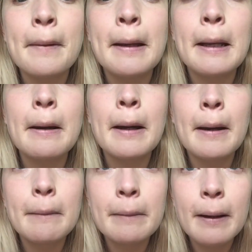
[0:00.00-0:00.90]
I now
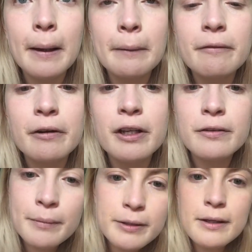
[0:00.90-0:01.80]
have a
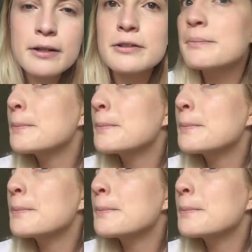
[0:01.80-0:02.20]
foundation mustache.